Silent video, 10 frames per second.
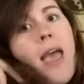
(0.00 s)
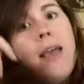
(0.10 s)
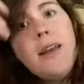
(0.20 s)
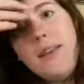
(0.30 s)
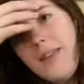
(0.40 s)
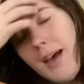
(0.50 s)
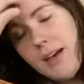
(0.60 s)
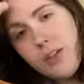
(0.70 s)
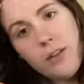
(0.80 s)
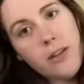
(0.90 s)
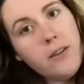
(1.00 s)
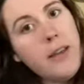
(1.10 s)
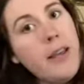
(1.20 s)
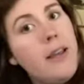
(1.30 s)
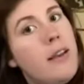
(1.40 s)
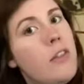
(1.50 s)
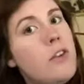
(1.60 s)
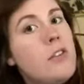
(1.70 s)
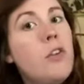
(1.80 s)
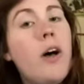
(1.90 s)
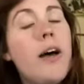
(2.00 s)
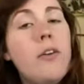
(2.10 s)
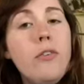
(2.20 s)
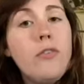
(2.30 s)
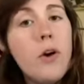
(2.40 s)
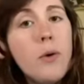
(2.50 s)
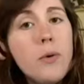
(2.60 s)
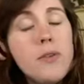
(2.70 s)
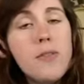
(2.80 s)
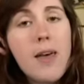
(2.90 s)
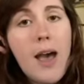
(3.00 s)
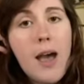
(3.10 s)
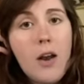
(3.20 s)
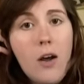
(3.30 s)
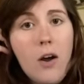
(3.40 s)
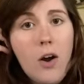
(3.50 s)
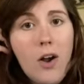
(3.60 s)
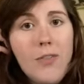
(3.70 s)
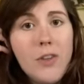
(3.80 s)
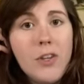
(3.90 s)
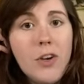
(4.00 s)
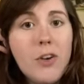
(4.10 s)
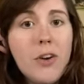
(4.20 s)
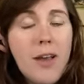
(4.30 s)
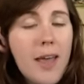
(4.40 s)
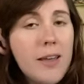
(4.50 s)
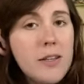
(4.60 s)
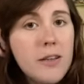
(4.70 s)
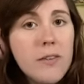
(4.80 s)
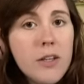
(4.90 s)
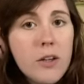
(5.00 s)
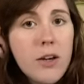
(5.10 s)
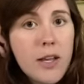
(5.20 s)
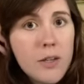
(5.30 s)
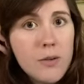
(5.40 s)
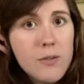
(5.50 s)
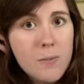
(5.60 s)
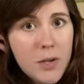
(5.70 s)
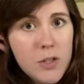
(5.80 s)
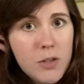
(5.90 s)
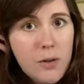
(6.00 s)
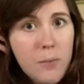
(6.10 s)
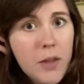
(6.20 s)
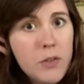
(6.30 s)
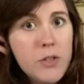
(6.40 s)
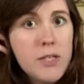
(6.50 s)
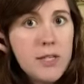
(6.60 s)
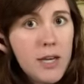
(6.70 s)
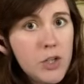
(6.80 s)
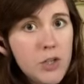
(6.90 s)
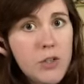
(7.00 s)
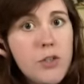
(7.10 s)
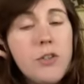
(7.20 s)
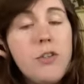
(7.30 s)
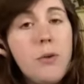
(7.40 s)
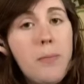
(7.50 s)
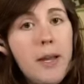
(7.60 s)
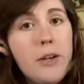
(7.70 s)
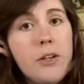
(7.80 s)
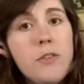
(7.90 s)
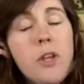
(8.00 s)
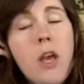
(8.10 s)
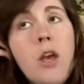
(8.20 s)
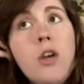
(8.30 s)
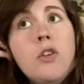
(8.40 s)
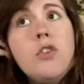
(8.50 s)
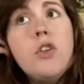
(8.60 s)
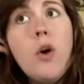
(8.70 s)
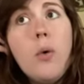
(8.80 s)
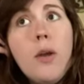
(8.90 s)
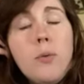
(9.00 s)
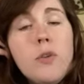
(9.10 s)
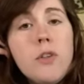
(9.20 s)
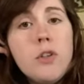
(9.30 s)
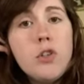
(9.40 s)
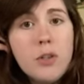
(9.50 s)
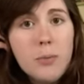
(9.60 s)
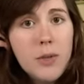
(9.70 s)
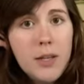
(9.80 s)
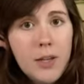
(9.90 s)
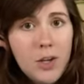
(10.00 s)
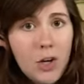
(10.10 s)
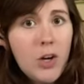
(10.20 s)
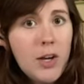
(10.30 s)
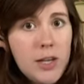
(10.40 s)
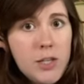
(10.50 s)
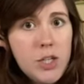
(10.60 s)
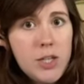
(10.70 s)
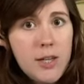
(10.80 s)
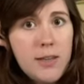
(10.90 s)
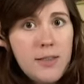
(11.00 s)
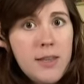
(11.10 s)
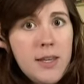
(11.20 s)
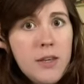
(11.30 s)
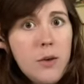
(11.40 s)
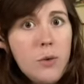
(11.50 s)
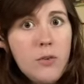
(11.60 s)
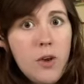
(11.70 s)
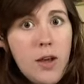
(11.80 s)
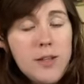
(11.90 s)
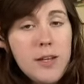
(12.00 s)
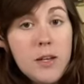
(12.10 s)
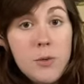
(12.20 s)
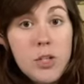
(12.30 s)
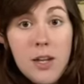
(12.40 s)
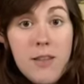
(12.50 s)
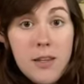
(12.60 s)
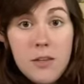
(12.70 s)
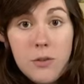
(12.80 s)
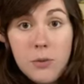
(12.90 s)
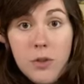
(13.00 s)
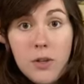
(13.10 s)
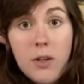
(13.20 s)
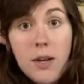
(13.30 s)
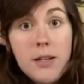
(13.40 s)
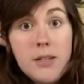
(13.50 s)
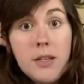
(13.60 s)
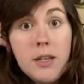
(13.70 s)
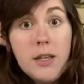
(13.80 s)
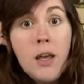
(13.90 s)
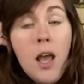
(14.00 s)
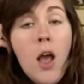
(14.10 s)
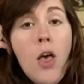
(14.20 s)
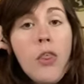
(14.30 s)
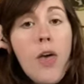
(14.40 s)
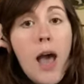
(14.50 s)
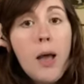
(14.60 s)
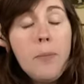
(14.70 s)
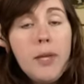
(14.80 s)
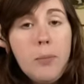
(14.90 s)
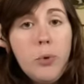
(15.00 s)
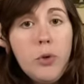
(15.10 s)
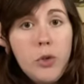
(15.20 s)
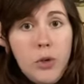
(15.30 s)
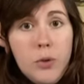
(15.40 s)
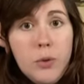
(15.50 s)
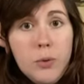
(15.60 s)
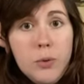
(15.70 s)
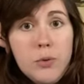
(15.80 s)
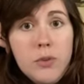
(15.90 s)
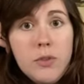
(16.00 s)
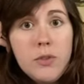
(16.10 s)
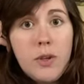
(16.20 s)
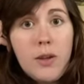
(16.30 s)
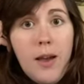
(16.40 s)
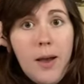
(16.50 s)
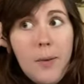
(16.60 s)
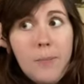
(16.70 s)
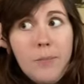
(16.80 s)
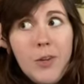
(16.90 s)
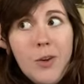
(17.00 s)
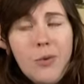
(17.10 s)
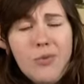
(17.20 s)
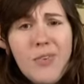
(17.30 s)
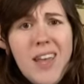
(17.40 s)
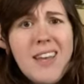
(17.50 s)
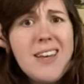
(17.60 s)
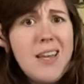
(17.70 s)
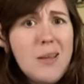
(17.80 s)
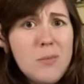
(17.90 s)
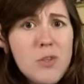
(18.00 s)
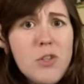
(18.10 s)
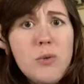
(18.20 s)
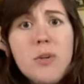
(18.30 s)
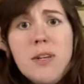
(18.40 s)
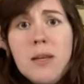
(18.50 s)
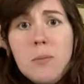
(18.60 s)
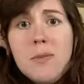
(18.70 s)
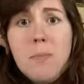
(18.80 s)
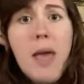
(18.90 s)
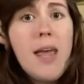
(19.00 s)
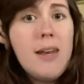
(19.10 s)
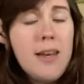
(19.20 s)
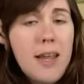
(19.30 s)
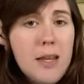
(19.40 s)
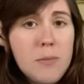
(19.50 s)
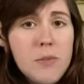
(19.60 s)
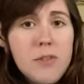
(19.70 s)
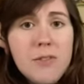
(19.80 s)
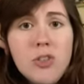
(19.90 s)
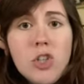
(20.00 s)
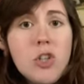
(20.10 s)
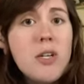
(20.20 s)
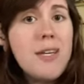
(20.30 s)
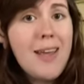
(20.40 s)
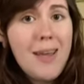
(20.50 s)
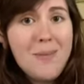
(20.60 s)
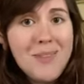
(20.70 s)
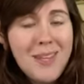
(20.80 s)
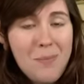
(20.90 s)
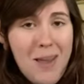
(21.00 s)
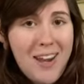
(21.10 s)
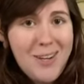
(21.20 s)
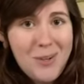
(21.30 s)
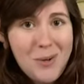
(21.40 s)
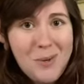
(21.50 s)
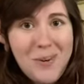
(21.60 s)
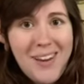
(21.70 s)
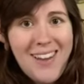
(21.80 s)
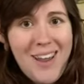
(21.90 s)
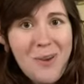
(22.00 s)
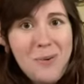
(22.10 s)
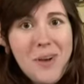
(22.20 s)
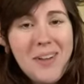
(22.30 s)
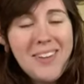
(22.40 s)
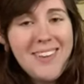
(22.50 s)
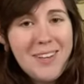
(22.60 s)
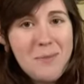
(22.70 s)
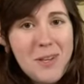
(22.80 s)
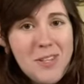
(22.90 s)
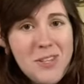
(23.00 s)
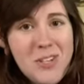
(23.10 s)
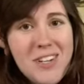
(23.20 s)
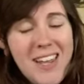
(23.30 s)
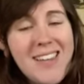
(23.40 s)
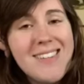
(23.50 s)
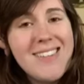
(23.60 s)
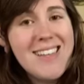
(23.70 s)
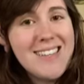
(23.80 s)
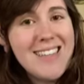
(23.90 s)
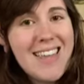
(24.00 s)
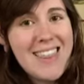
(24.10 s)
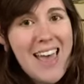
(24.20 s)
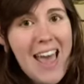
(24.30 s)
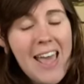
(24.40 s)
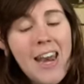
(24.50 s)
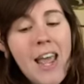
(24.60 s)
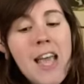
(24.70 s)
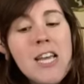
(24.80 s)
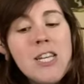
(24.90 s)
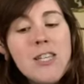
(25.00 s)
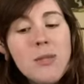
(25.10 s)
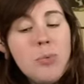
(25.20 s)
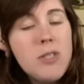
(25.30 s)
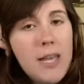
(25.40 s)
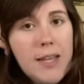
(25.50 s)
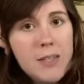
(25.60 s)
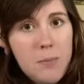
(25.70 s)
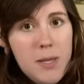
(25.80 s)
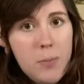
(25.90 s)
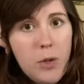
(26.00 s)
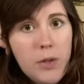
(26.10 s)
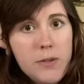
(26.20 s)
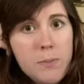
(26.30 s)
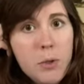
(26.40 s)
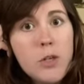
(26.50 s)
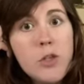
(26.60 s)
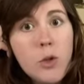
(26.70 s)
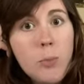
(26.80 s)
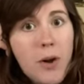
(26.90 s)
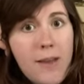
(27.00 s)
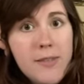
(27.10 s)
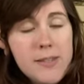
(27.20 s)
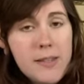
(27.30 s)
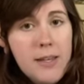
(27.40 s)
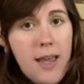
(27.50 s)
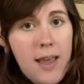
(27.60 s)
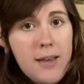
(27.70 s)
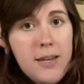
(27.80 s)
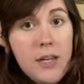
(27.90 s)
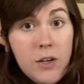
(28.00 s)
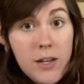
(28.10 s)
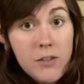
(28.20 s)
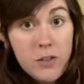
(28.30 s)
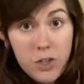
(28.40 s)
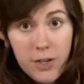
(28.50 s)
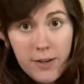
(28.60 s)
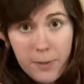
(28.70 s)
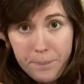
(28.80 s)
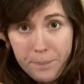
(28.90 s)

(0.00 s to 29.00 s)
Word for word: And in the hatchling clan, there's a lot of folks that are on the younger end of the internet use spectrum, like they're teenagers, they're still minors. So it was extremely encouraged in the code of conduct, which I think is a really good idea, that people use um, you know, fake names, pseudonyms, pen names, screen names, like back in your old AOL, like messenger days, things like that, just to protect people's personal privacy and internet security.